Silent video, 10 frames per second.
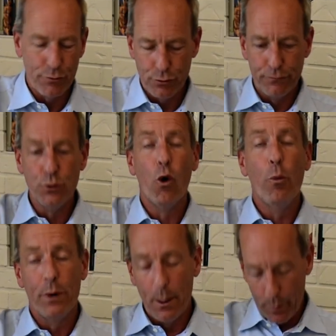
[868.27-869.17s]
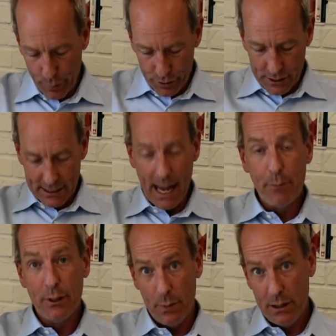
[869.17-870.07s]
So if you open up a person's
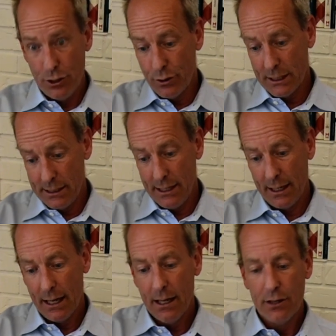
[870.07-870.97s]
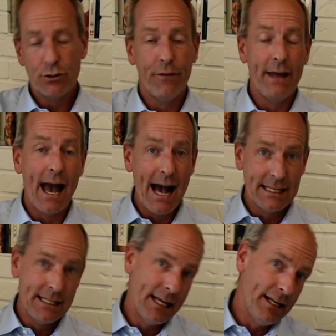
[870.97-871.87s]
abdomen, you can see it. It's called the
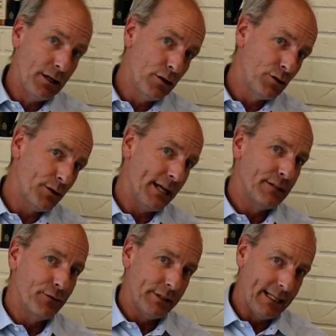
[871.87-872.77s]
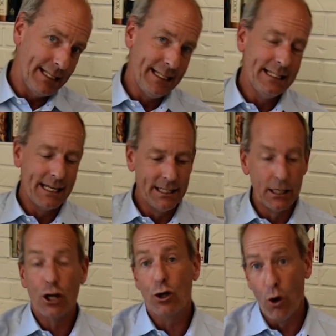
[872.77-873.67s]
ascending, transverse, and
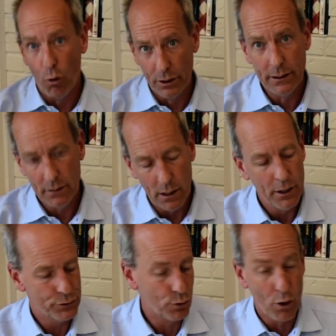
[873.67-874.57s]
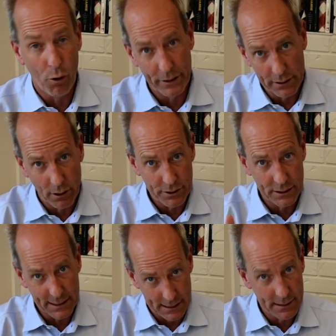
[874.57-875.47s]
descending colon. So colon and large
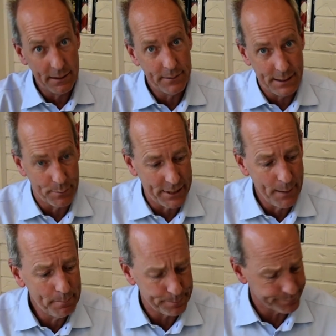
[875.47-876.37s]
intestine, same.